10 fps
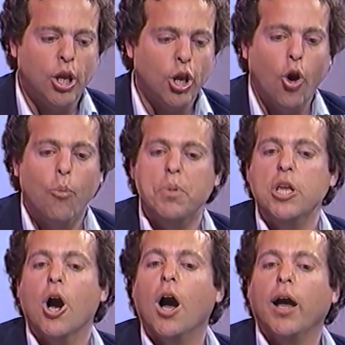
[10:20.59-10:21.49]
go
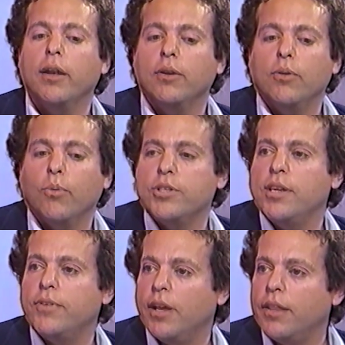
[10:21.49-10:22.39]
beyond what's
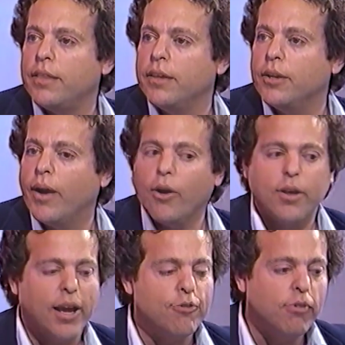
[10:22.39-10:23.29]
even healthy? How
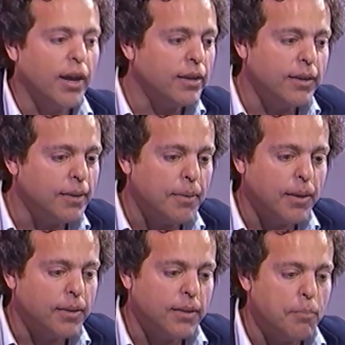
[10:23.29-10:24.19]
can I run
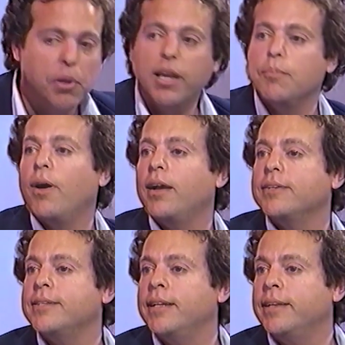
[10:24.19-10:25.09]
a million
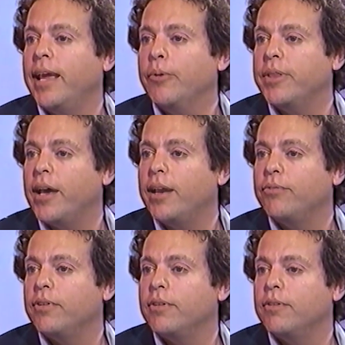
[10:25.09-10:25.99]
miles in a day without
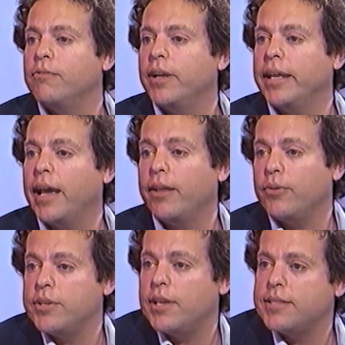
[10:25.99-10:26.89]
ever running out?
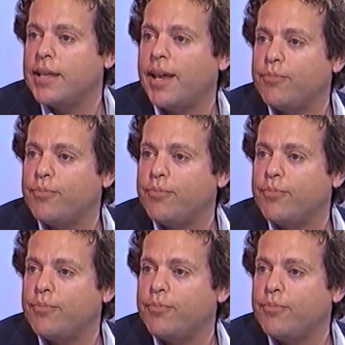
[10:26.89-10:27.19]
It's not